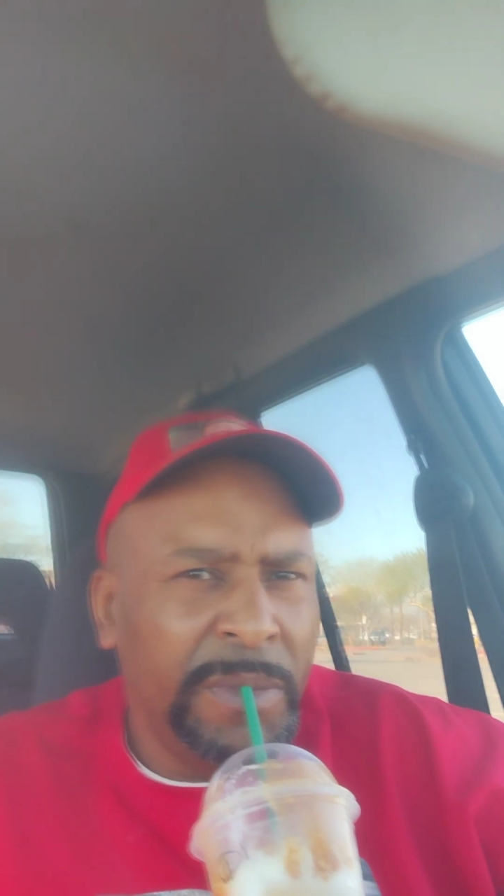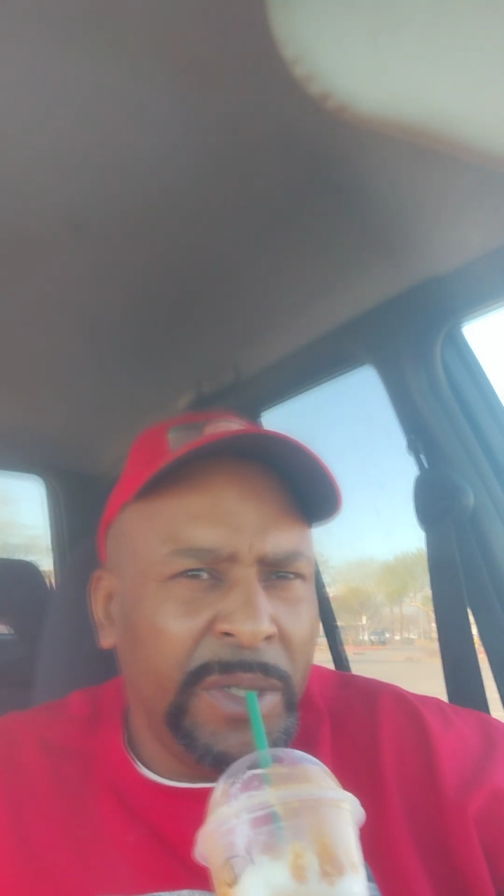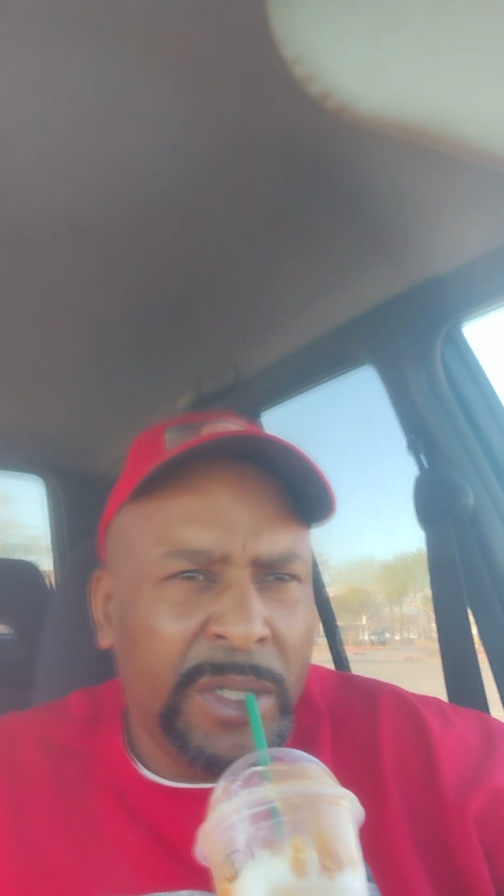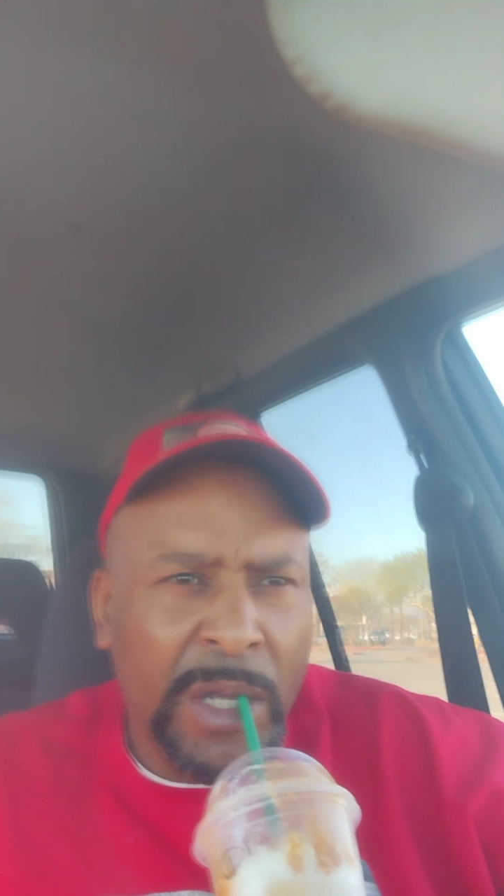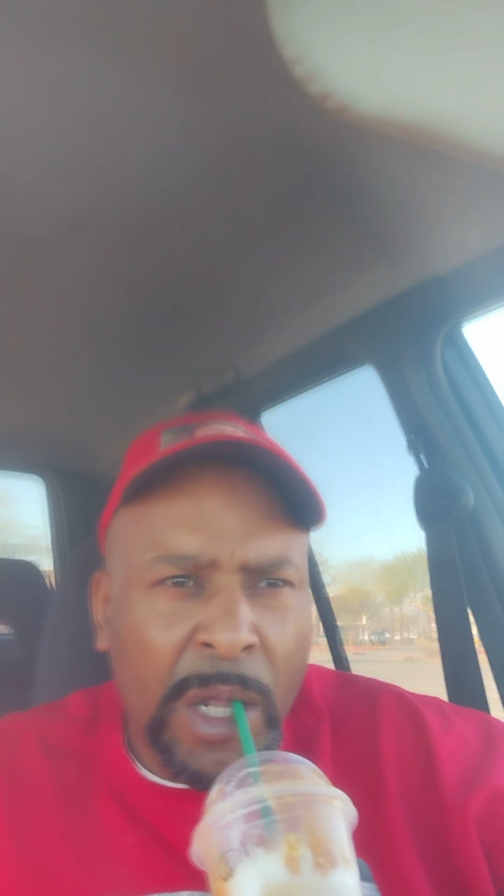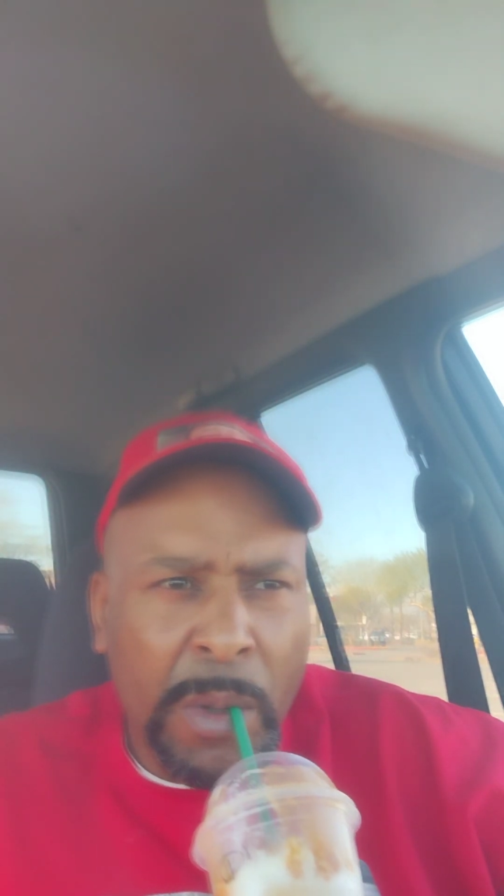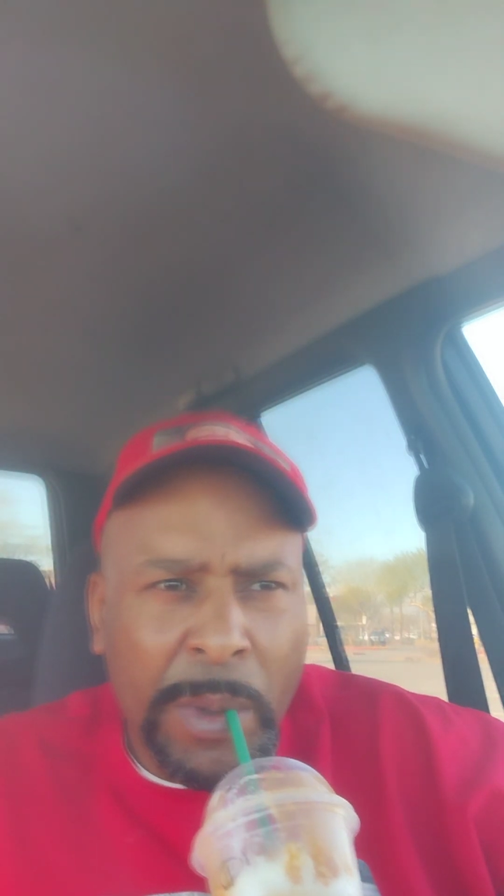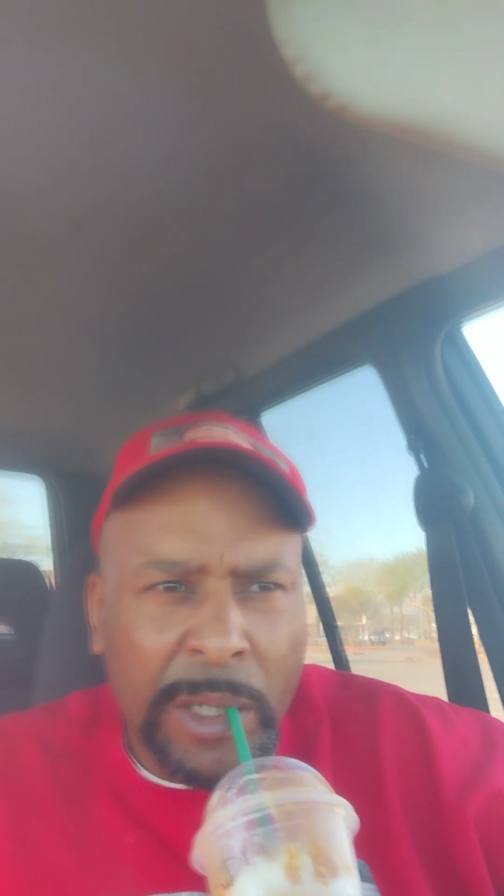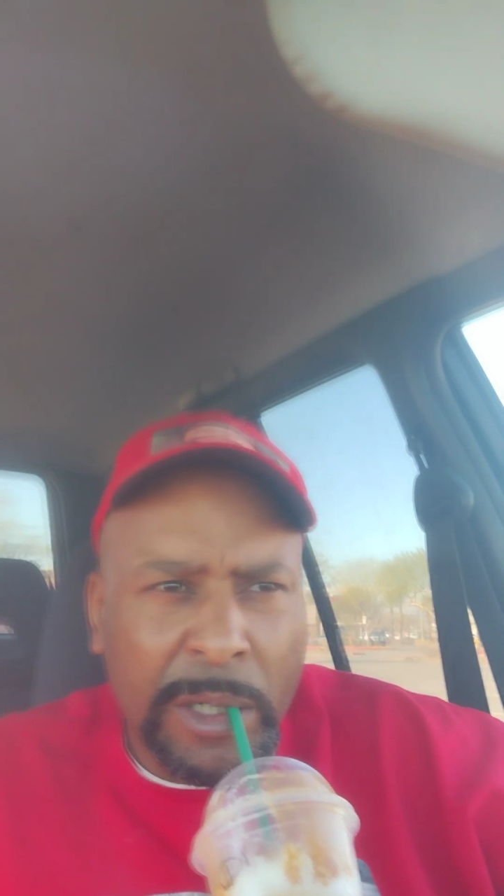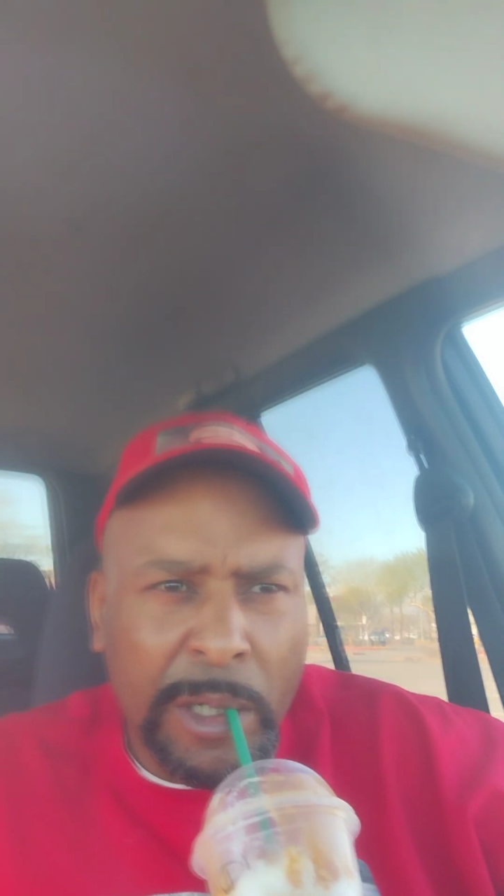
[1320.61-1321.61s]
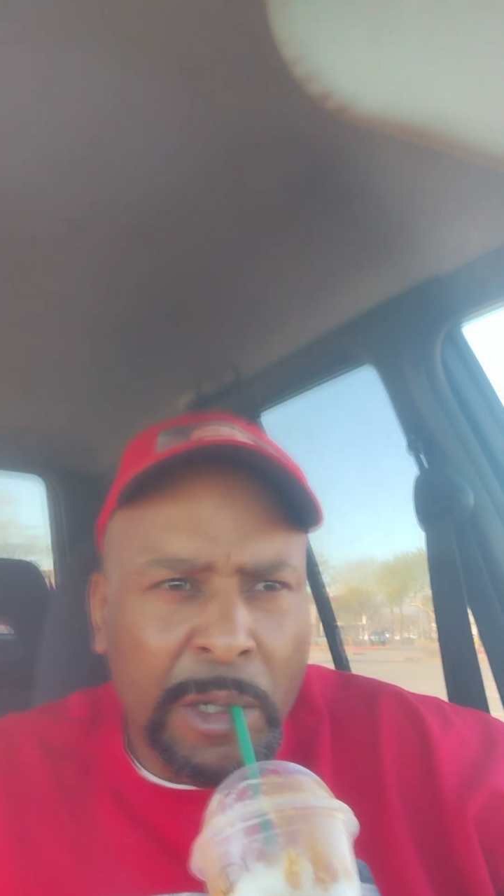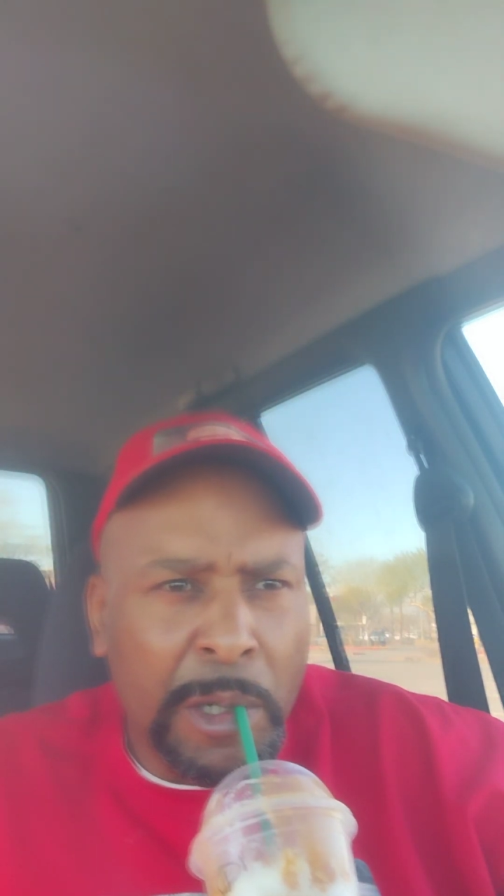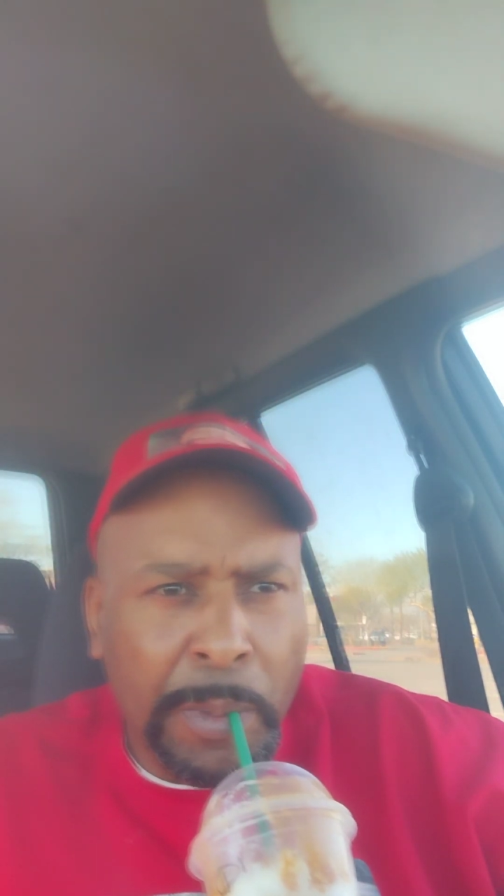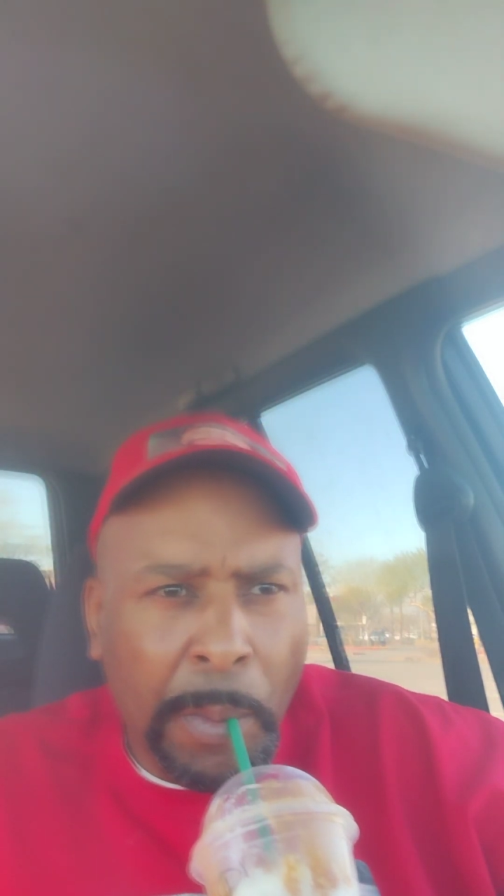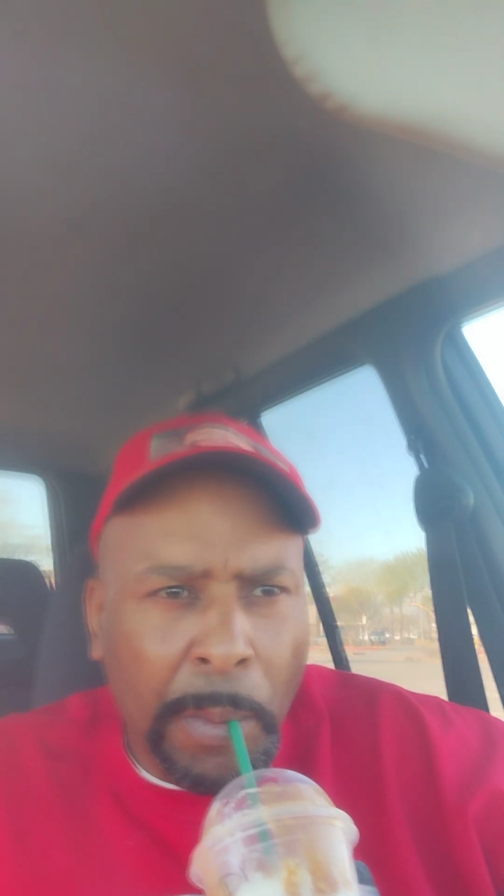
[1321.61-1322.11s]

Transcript: to be saying about the uh,